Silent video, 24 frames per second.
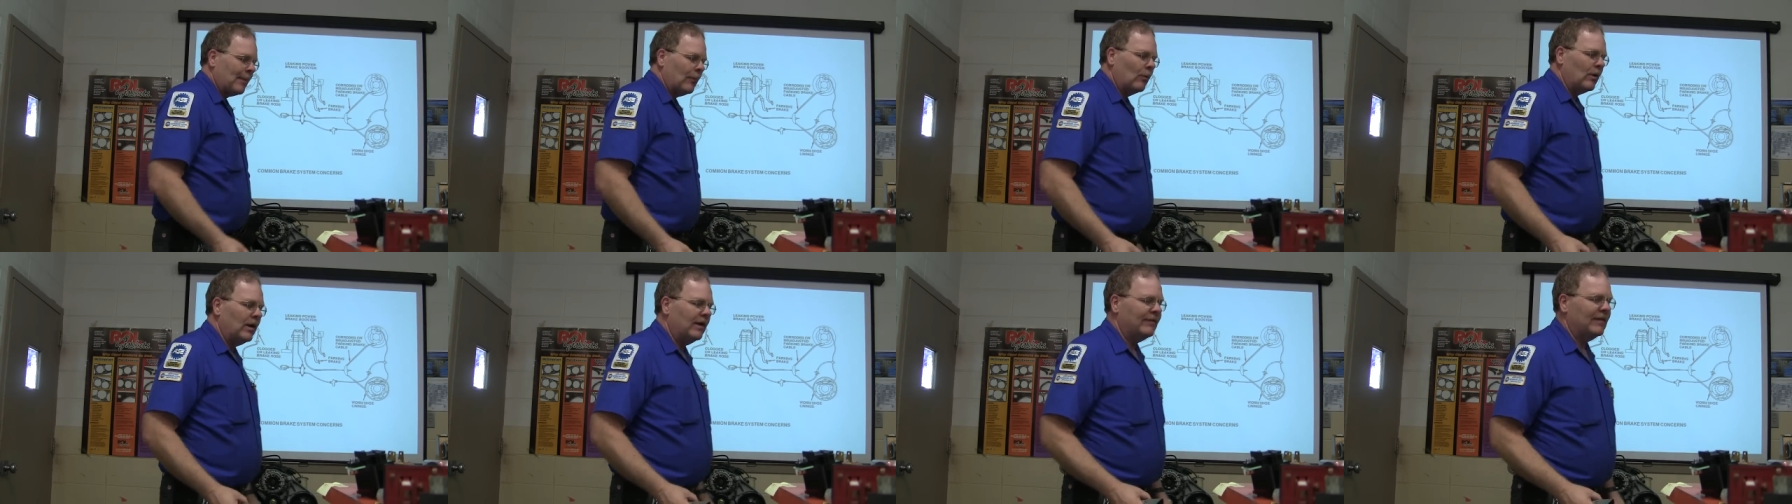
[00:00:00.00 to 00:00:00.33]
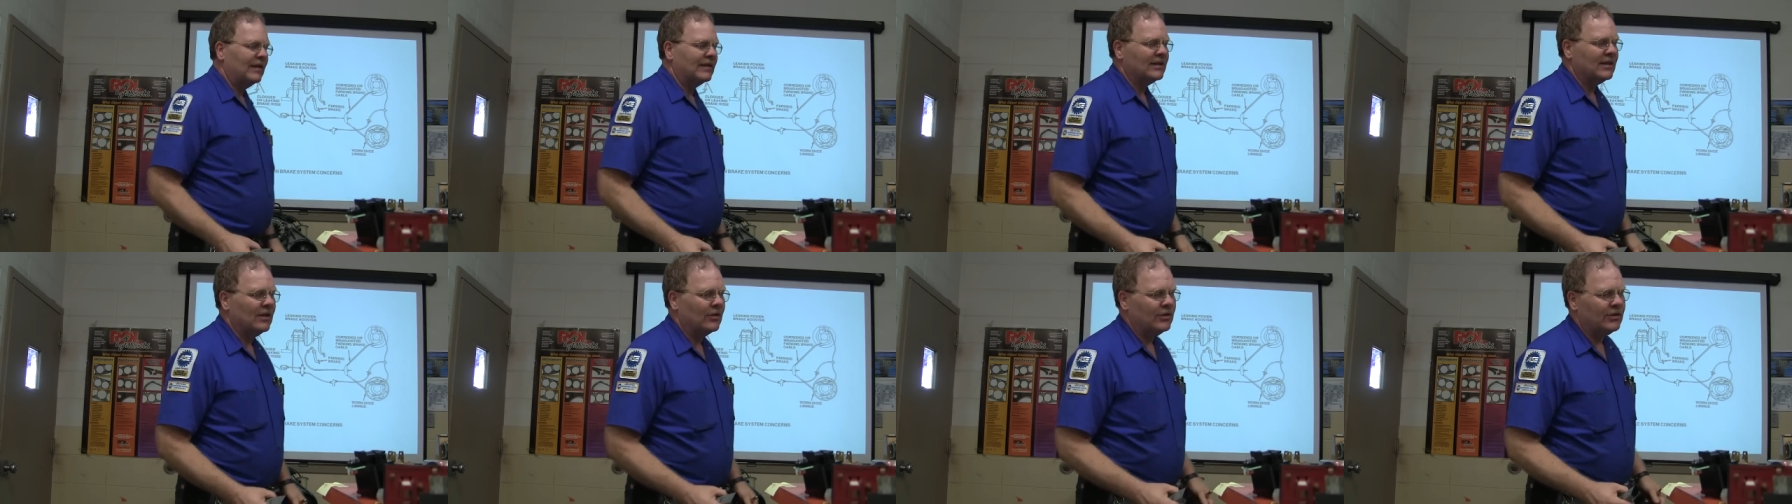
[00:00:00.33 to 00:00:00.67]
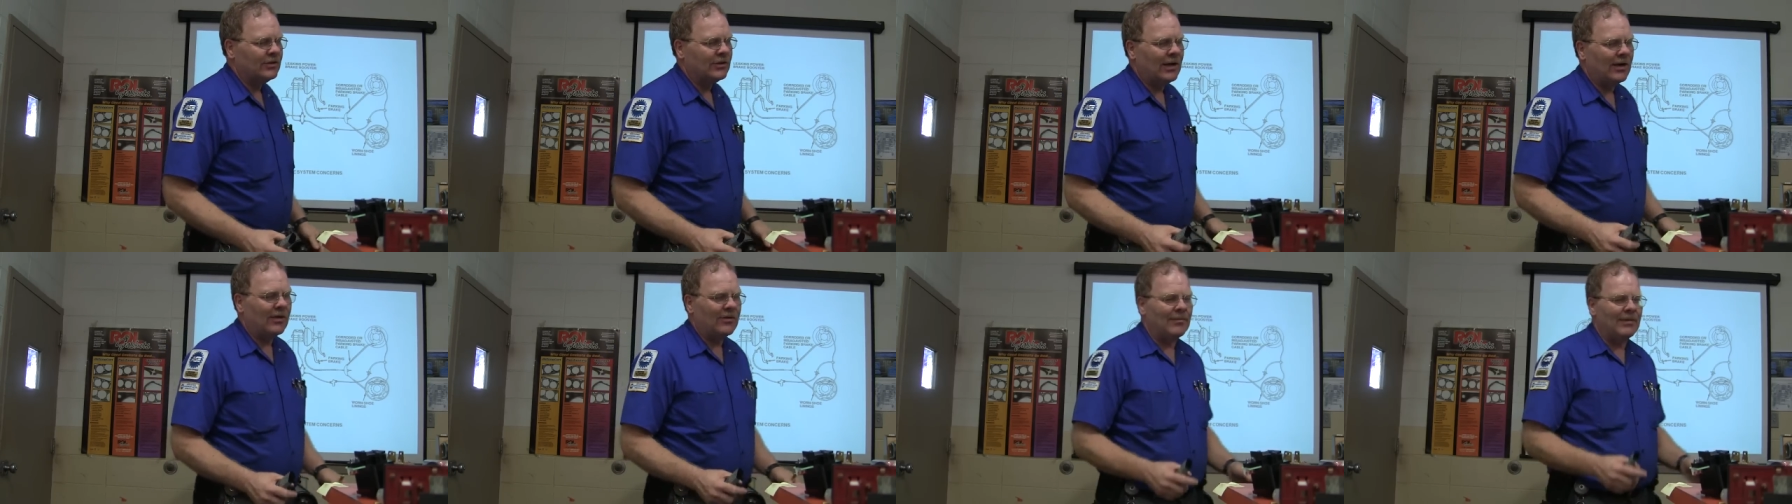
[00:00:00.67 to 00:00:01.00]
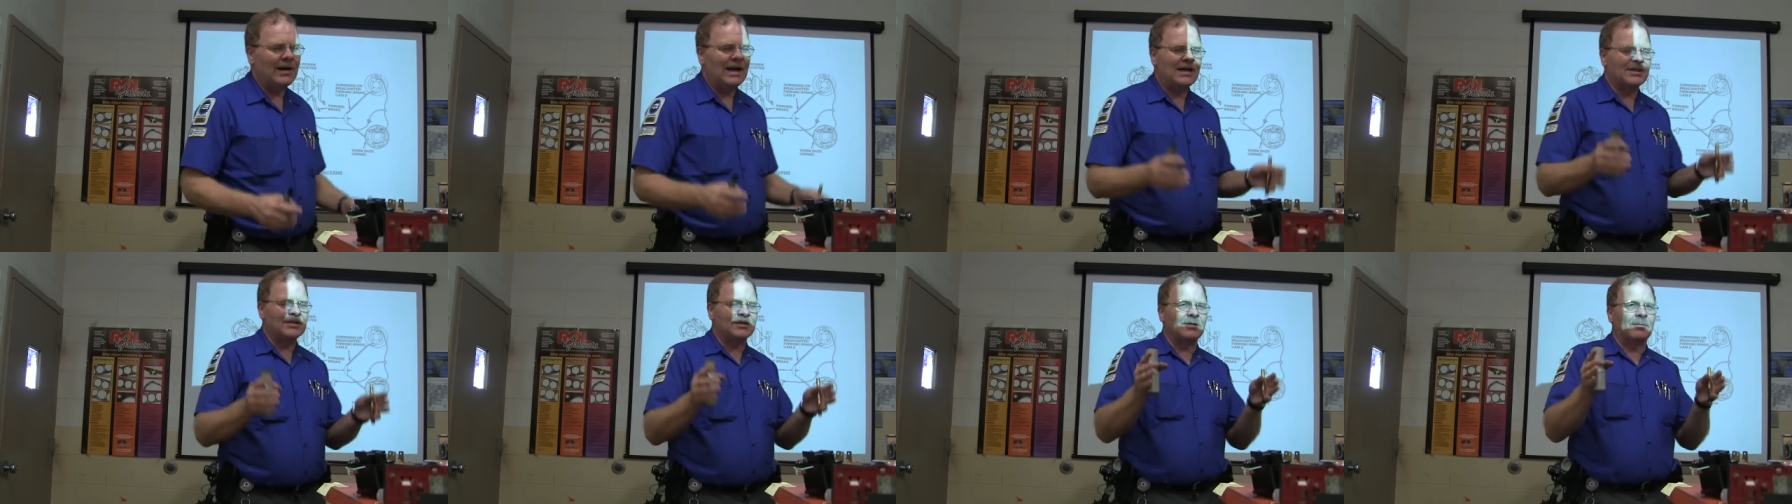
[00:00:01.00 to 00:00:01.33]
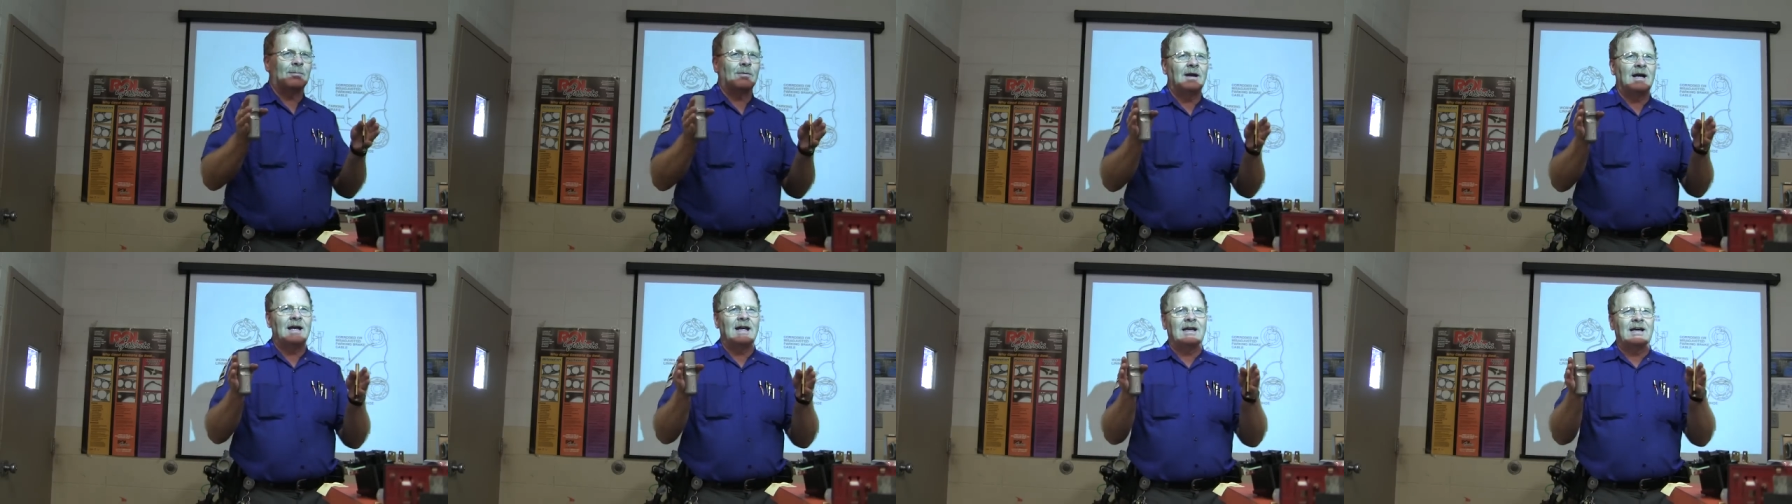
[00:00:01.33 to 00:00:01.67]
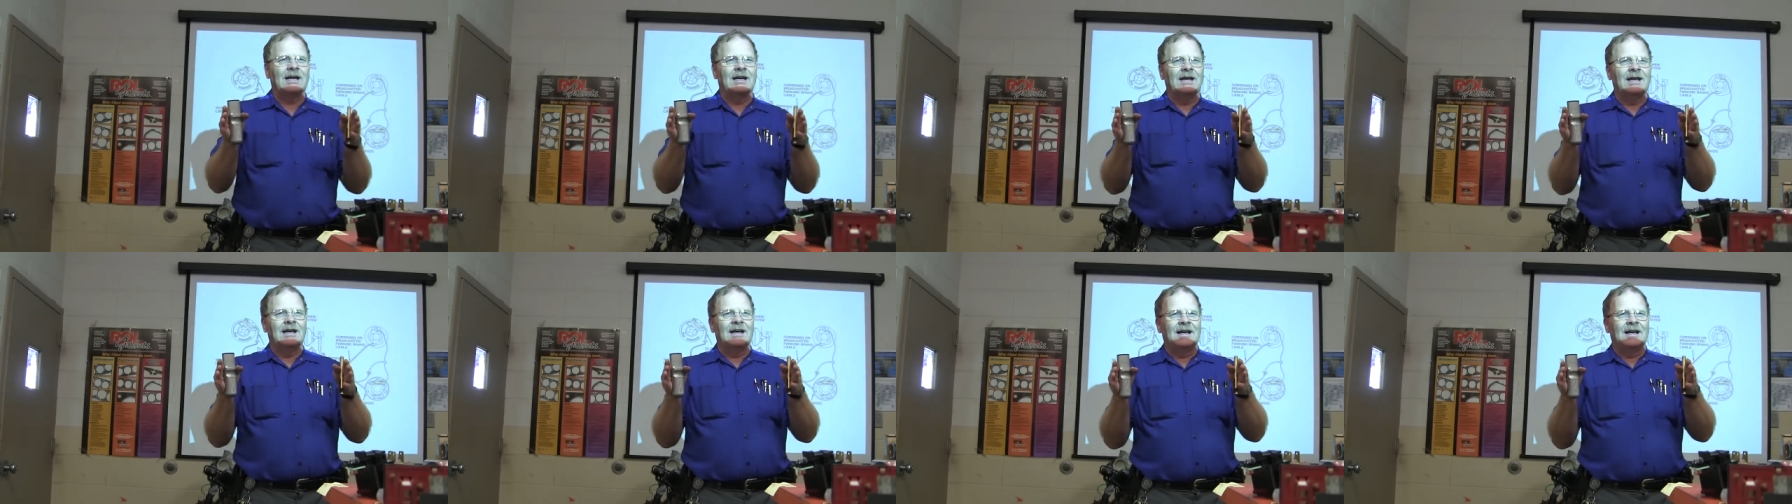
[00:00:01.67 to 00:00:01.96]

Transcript: what if I told you I would mash the brake